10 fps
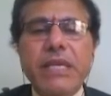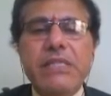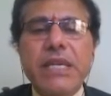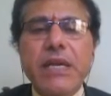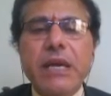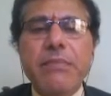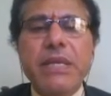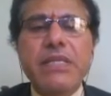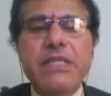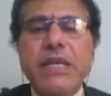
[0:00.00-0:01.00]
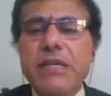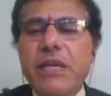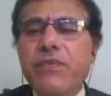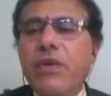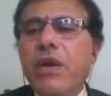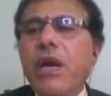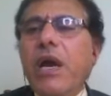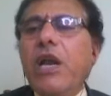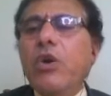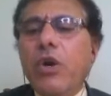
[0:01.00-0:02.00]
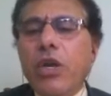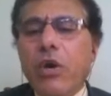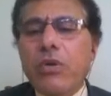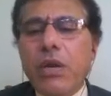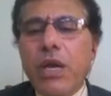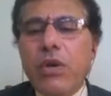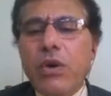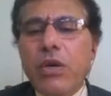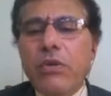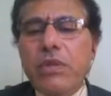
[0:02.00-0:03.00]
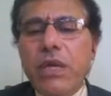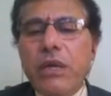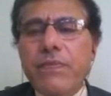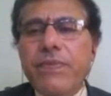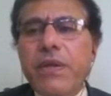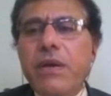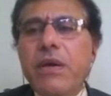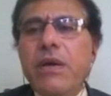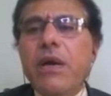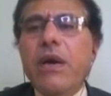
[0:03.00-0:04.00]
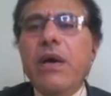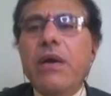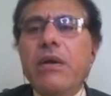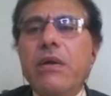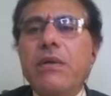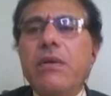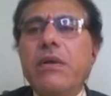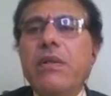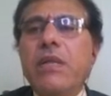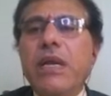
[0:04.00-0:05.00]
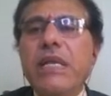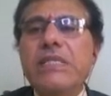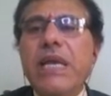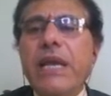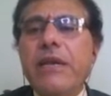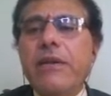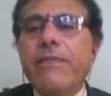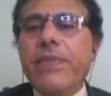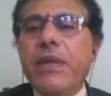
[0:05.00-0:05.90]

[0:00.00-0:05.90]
sling or major sling. Therefore, I'll note down the design